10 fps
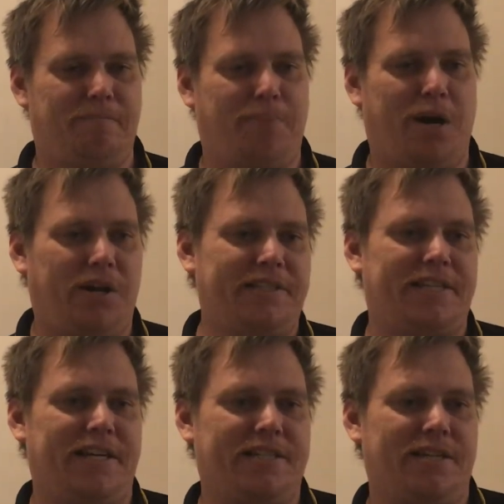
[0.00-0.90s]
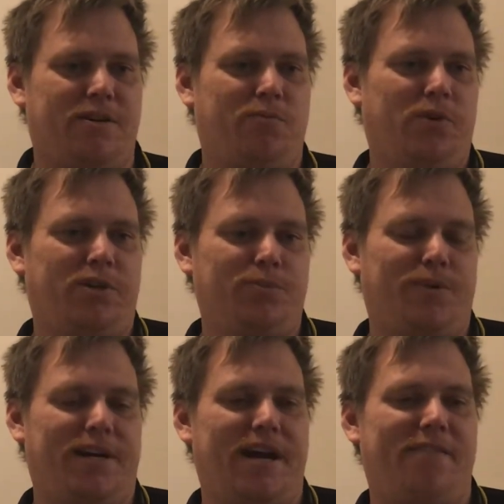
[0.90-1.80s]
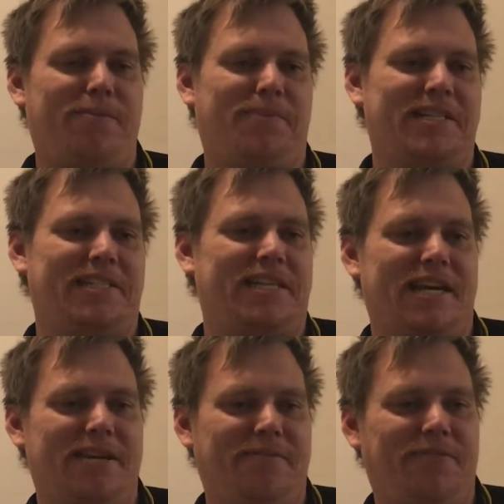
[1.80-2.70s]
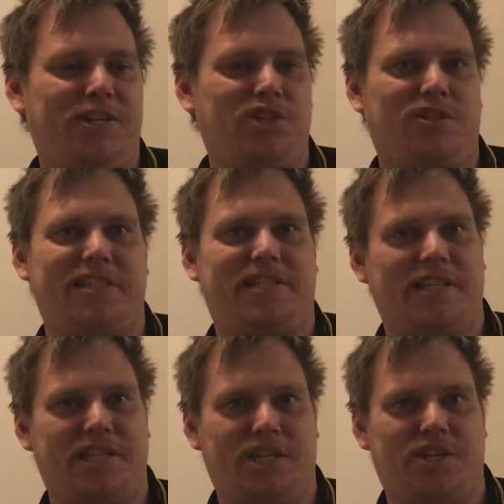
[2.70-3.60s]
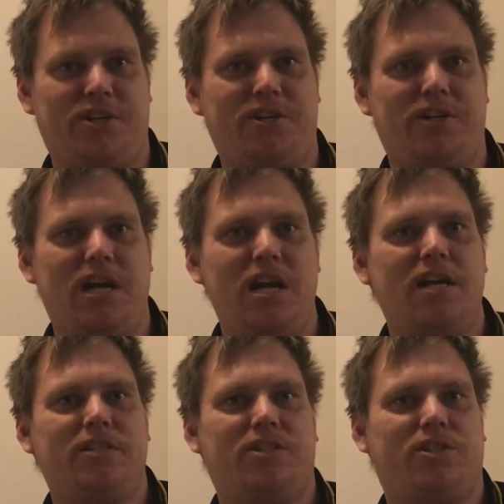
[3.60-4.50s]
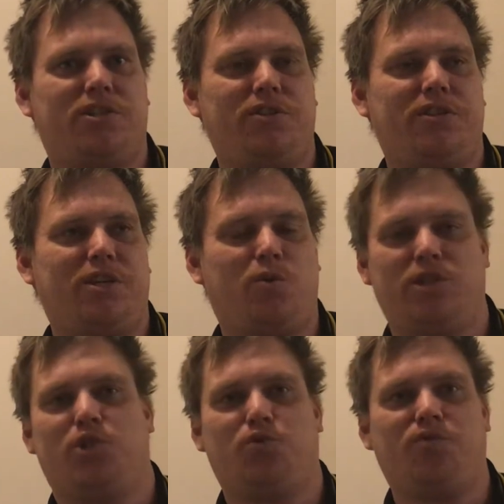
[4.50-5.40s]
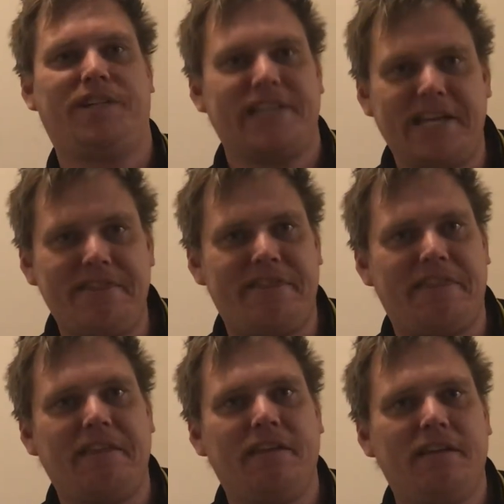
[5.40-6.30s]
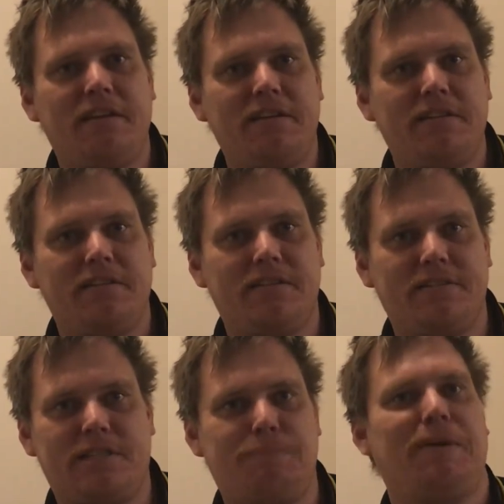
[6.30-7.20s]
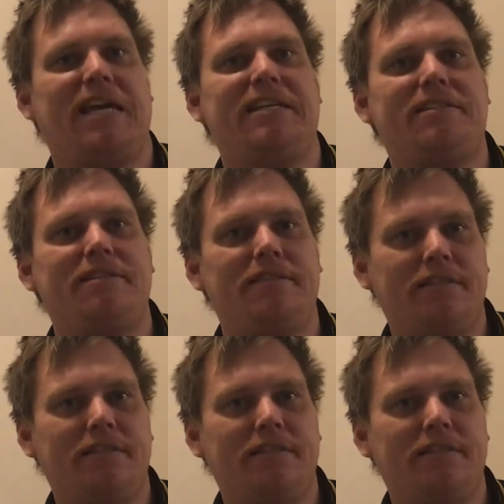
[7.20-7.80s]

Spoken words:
politics in a world where everybody's individually secure to the quadrillionth space